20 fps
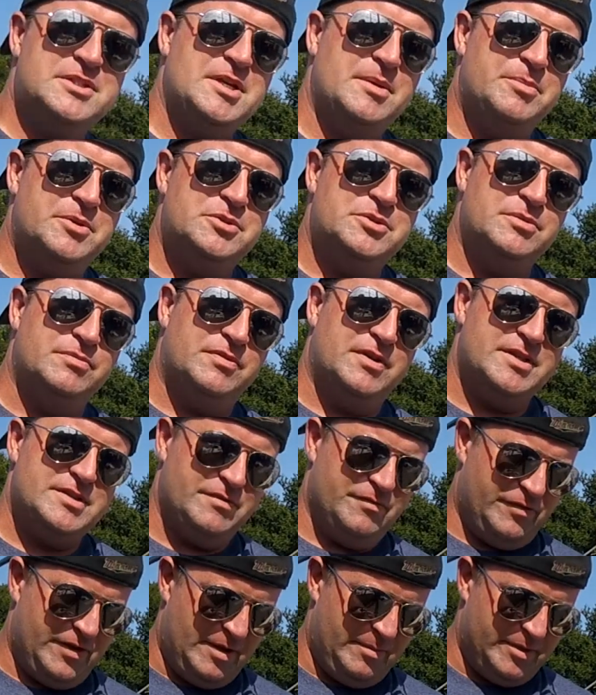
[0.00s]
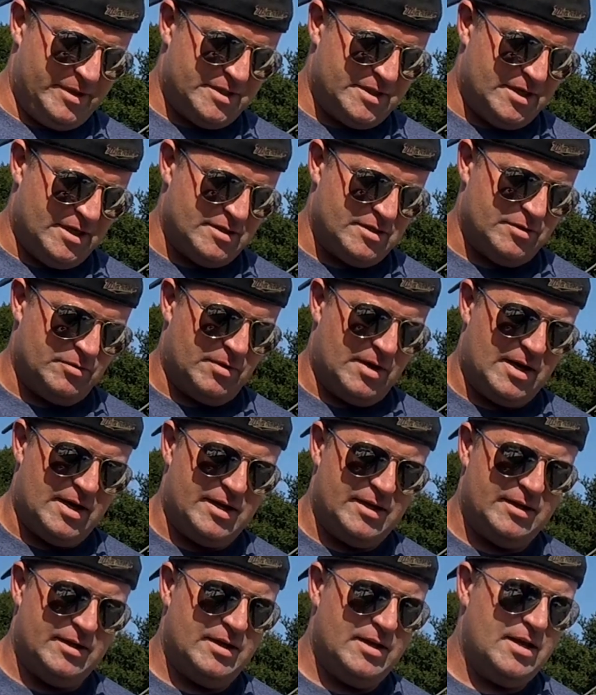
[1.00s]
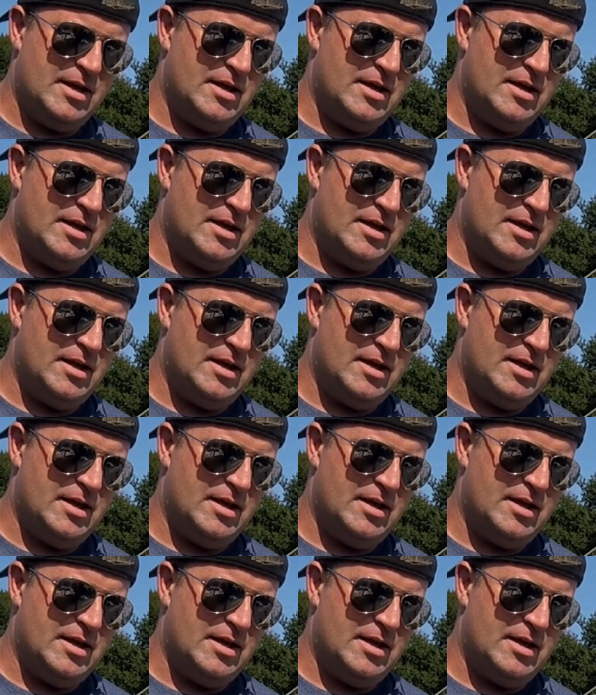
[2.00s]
up, YouTube friends and family? It's Cousin Ryan,